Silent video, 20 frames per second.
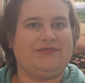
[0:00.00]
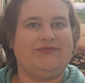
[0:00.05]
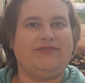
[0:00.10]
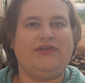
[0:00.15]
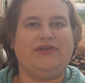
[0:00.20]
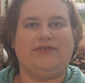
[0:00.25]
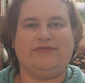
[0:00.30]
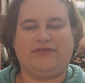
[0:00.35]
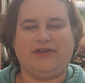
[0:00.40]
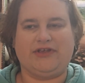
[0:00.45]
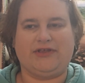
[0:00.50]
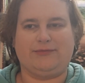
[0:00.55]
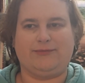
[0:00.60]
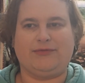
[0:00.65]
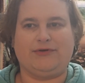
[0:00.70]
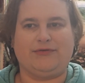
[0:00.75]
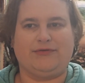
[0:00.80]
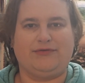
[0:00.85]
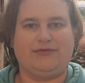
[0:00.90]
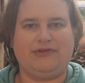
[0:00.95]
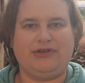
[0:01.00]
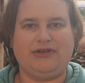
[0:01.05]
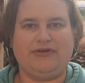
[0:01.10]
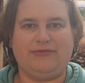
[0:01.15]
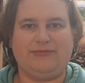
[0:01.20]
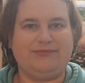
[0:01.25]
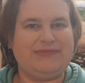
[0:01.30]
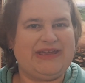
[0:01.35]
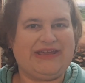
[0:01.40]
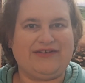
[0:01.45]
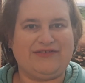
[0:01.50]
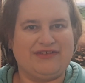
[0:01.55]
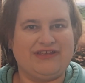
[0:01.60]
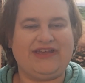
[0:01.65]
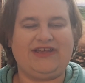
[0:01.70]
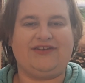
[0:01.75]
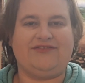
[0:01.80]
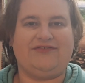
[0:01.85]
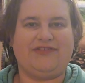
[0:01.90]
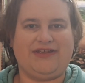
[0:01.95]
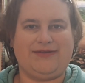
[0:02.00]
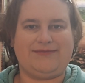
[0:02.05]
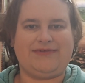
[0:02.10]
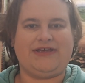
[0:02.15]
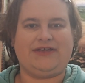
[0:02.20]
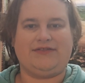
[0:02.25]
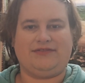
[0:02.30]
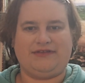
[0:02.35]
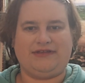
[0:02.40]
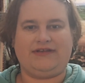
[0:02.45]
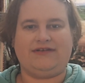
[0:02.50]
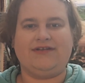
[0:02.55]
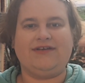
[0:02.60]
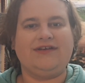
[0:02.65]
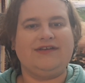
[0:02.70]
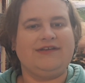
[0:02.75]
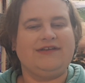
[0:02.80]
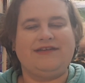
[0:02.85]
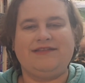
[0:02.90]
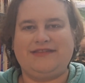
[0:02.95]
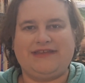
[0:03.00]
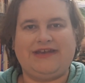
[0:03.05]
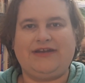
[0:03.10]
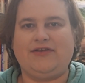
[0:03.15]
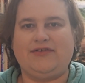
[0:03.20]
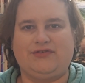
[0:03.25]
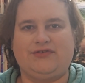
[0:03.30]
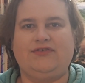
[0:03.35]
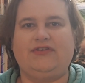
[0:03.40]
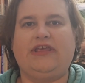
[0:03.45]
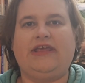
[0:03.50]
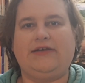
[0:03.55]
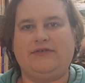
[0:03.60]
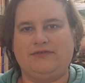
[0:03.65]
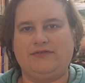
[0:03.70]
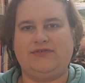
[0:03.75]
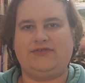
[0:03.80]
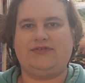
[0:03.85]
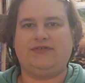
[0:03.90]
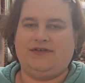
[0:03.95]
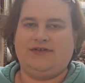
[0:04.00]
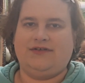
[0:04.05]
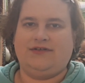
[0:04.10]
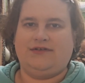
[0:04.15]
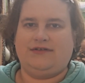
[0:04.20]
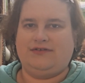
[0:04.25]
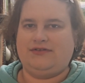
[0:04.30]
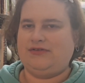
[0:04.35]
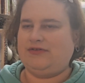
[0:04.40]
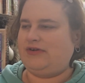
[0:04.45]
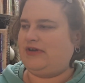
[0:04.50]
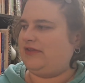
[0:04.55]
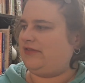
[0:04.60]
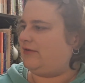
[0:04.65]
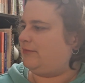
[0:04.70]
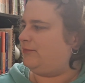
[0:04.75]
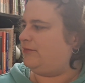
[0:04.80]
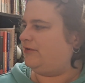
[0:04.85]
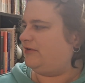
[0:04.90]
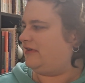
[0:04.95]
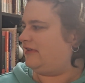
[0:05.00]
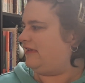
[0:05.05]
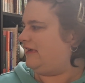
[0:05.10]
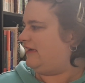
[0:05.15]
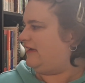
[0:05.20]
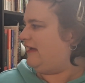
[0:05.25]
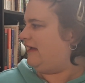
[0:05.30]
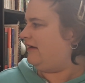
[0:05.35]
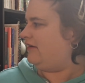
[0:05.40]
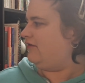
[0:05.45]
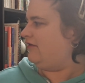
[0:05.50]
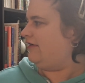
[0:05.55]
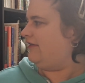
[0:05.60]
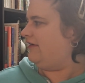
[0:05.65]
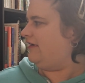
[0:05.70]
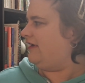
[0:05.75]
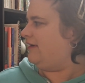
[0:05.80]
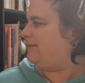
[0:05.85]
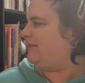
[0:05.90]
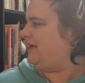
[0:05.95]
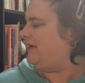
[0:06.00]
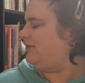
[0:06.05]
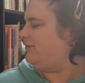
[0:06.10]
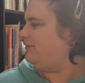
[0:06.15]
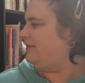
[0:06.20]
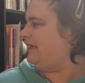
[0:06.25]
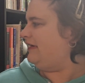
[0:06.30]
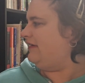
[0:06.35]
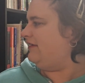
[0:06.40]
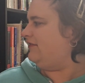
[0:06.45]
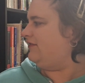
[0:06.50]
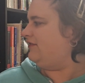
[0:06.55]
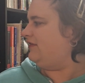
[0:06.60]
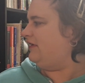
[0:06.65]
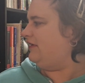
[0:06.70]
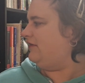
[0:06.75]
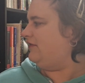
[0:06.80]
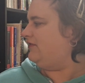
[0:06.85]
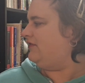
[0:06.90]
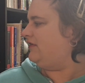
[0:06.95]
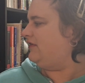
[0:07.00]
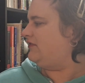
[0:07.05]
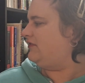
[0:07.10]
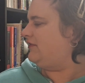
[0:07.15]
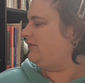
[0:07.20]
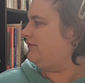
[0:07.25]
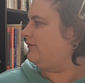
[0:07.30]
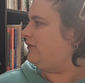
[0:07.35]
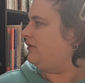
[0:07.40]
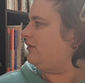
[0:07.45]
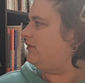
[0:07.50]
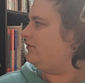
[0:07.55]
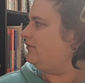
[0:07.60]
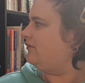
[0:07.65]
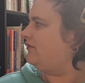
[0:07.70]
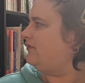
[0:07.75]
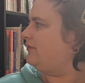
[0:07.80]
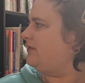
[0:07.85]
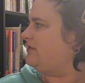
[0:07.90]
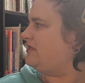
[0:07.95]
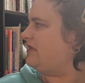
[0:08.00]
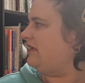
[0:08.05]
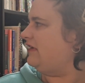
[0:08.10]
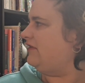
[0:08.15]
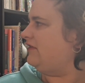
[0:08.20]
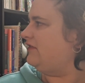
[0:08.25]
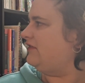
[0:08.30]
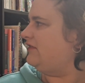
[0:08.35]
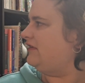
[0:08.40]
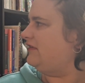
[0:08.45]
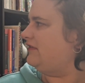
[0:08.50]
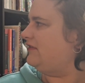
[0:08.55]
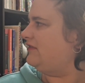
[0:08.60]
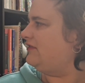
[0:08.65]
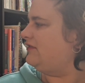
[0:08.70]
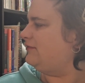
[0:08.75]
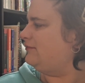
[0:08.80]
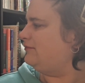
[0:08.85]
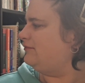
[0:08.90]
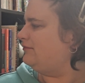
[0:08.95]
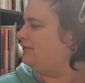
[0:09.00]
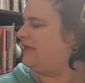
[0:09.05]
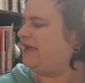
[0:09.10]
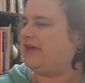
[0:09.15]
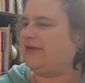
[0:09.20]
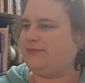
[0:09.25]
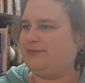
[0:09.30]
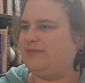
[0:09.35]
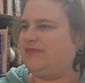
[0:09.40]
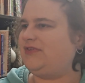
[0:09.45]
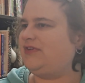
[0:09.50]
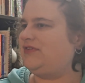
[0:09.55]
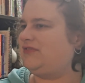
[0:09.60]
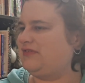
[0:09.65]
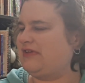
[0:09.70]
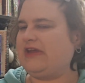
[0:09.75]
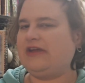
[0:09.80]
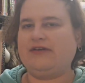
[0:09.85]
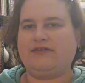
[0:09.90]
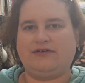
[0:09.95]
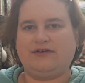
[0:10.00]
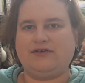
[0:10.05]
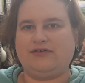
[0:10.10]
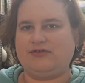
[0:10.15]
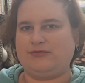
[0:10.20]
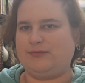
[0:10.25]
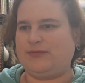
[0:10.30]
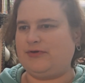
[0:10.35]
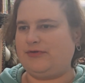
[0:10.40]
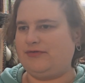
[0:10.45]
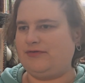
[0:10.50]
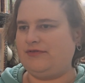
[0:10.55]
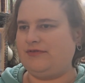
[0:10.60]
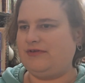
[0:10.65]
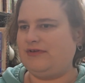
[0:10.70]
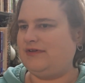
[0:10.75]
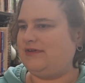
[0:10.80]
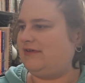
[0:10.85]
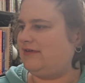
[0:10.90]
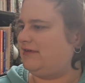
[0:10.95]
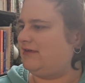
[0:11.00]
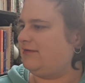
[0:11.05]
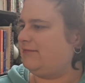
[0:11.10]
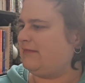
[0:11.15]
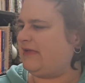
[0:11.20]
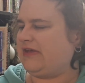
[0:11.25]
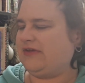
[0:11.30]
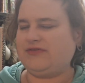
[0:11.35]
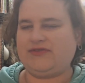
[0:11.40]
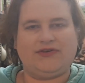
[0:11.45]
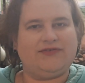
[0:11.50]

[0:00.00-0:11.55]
view of both male and female, then that also counts. So another book in that category that I might read is 6 of Crows, which has 6 characters, both males and